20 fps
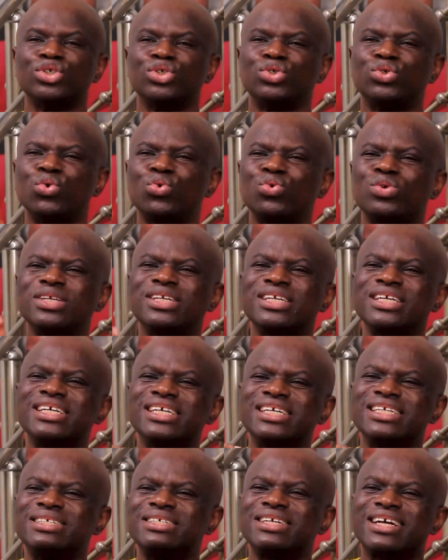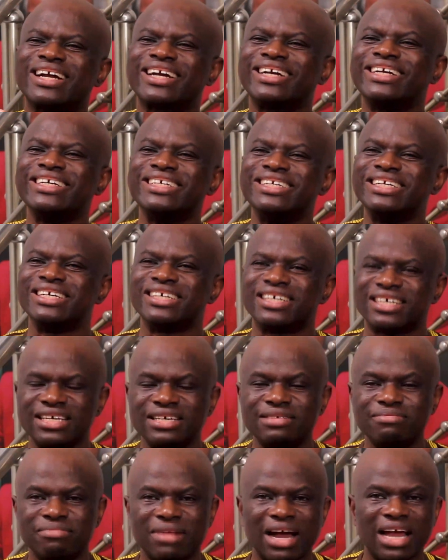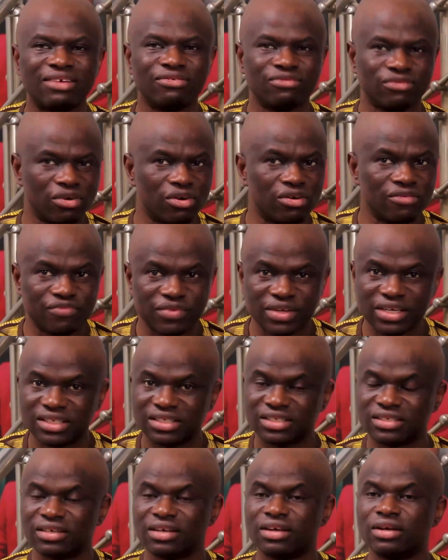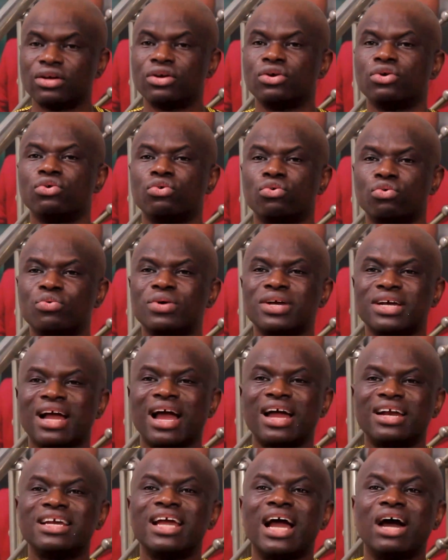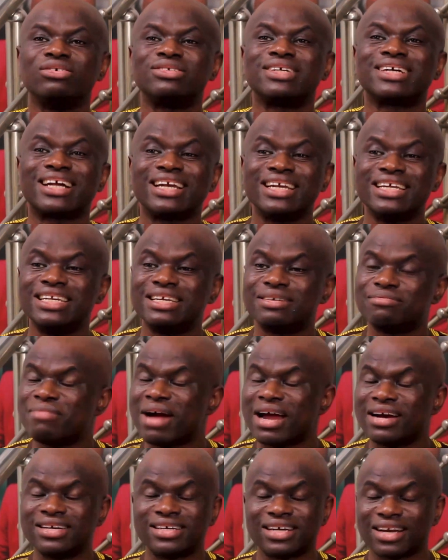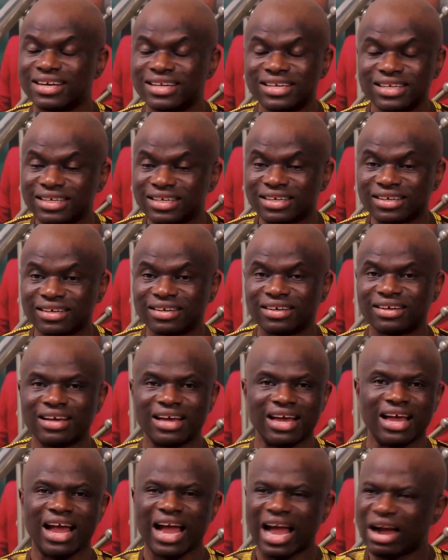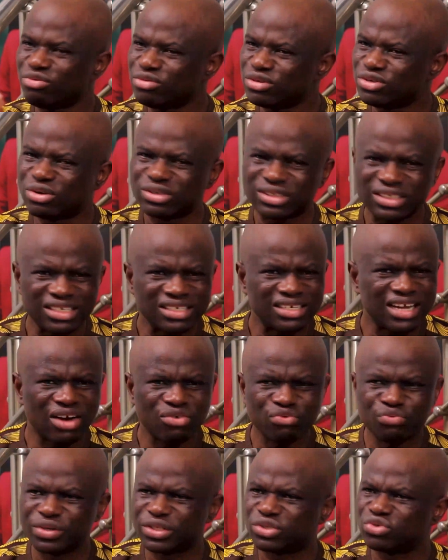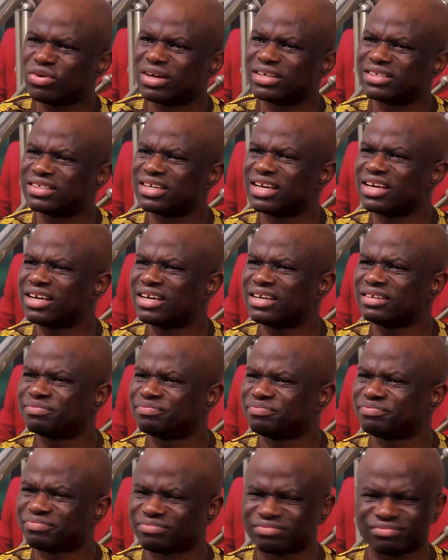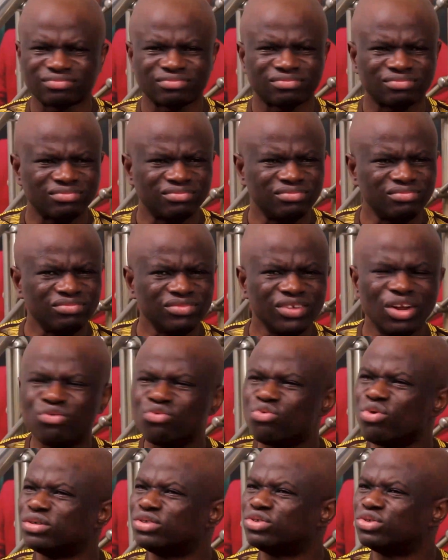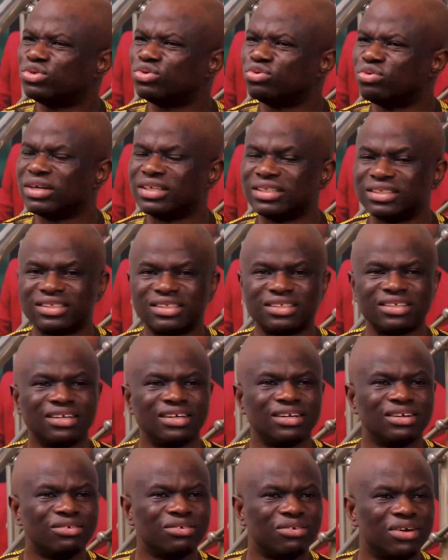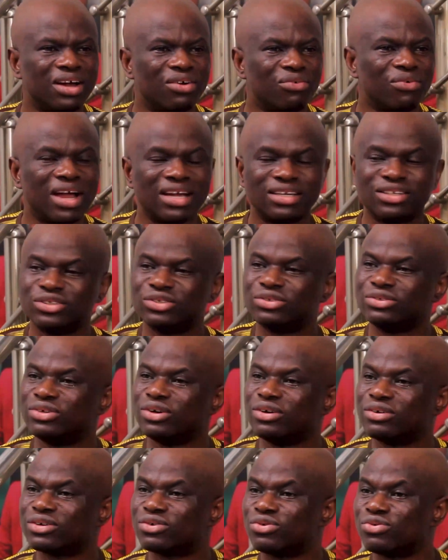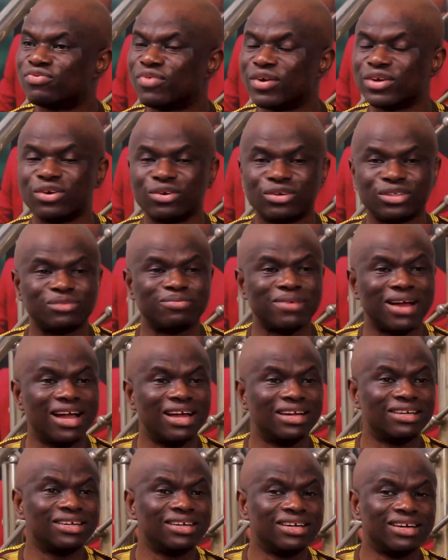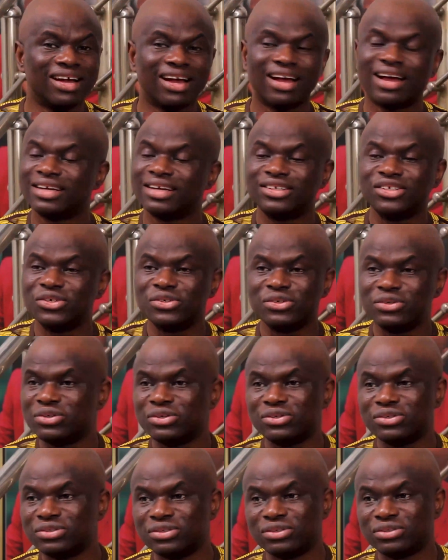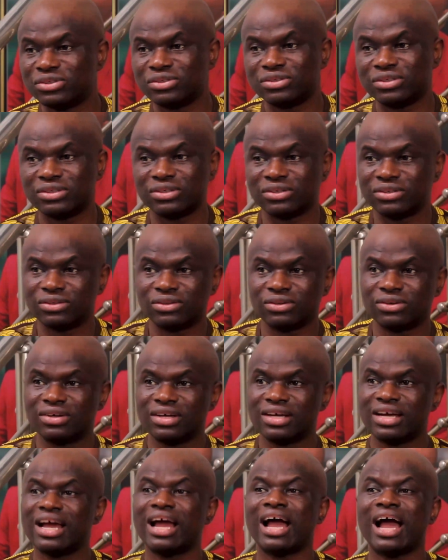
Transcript: You need clinic. In my office, we carry out clinic, marriage clinic. I won't just sit down with you and say, what do you want? Why do you not cook for your husband? No.